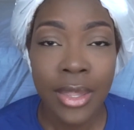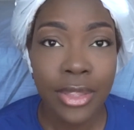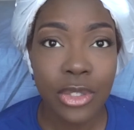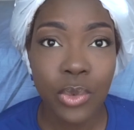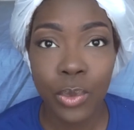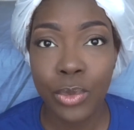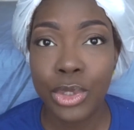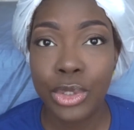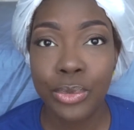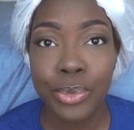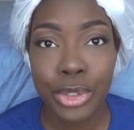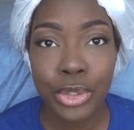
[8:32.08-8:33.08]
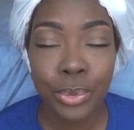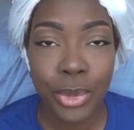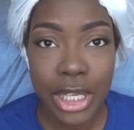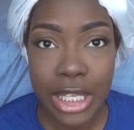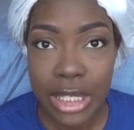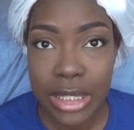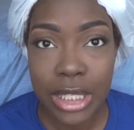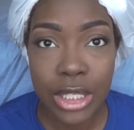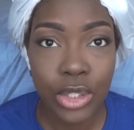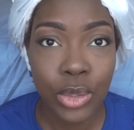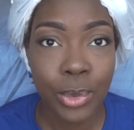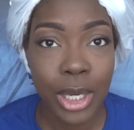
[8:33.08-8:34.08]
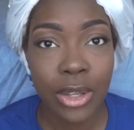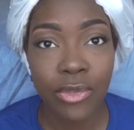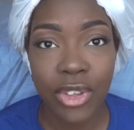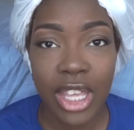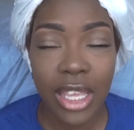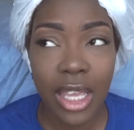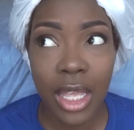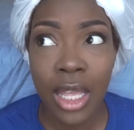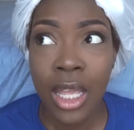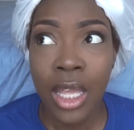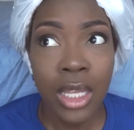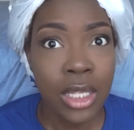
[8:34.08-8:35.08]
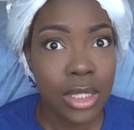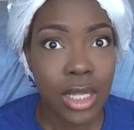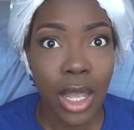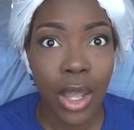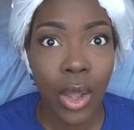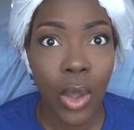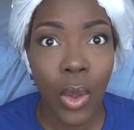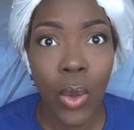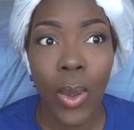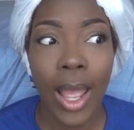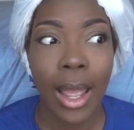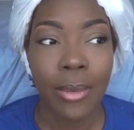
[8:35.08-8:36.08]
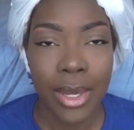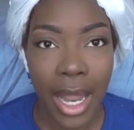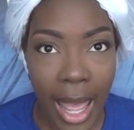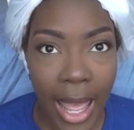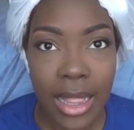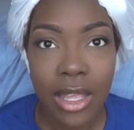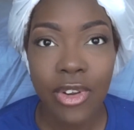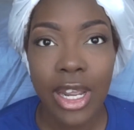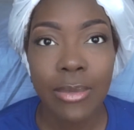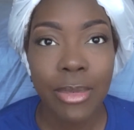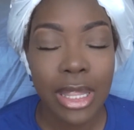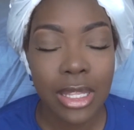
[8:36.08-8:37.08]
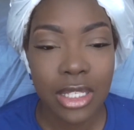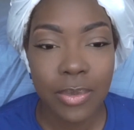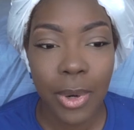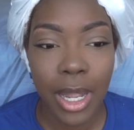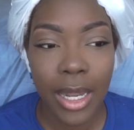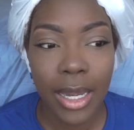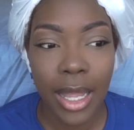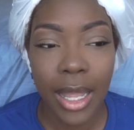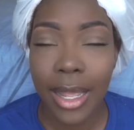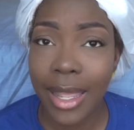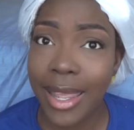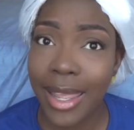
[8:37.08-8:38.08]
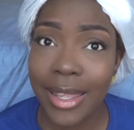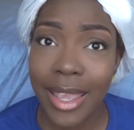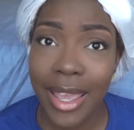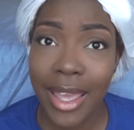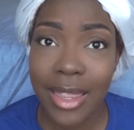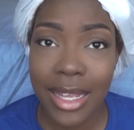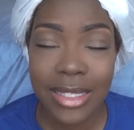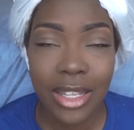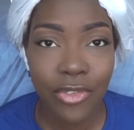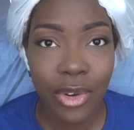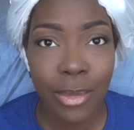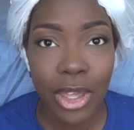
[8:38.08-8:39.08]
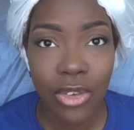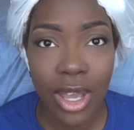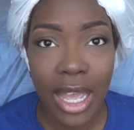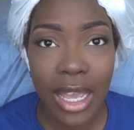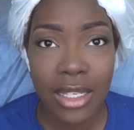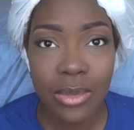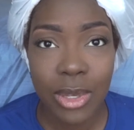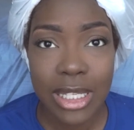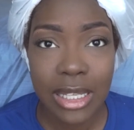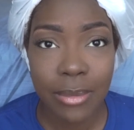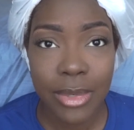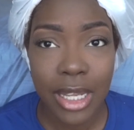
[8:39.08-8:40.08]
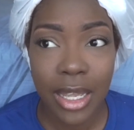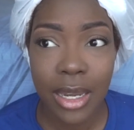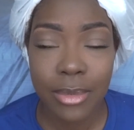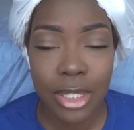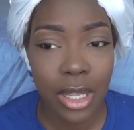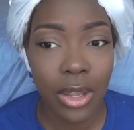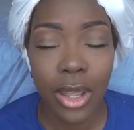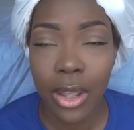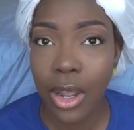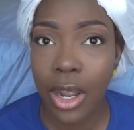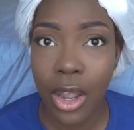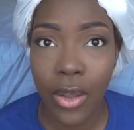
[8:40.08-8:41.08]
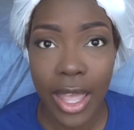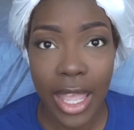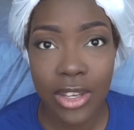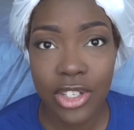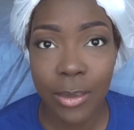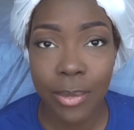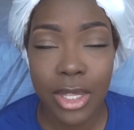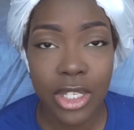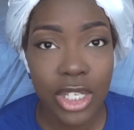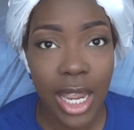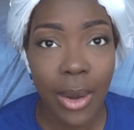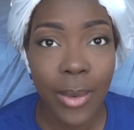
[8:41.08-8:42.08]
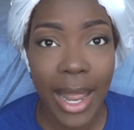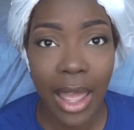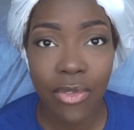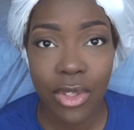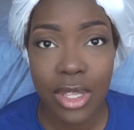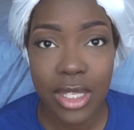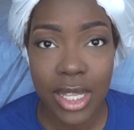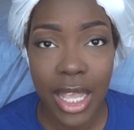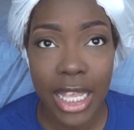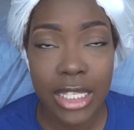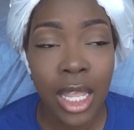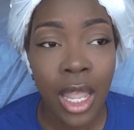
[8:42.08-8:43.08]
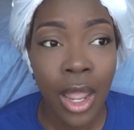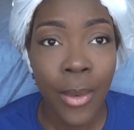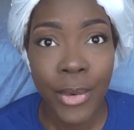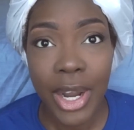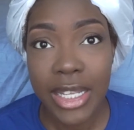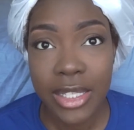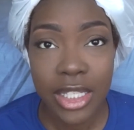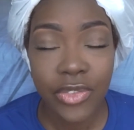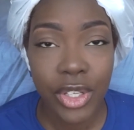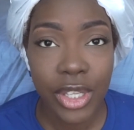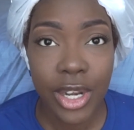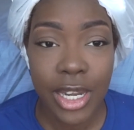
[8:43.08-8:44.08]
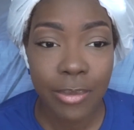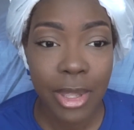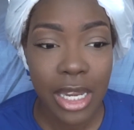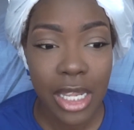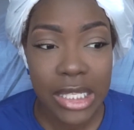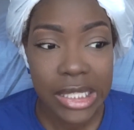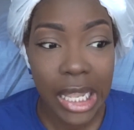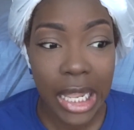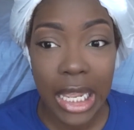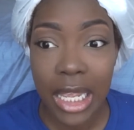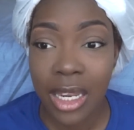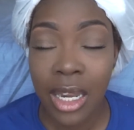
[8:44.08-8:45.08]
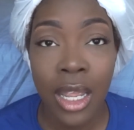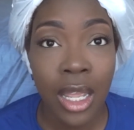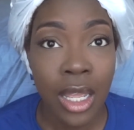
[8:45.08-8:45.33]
This one was super easy, super convenient. So I would highly recommend this product. And yeah, that's it for me, you guys. Once I'm done, I'm just gonna go ahead and jump in the shower after this has processed for 30 minutes and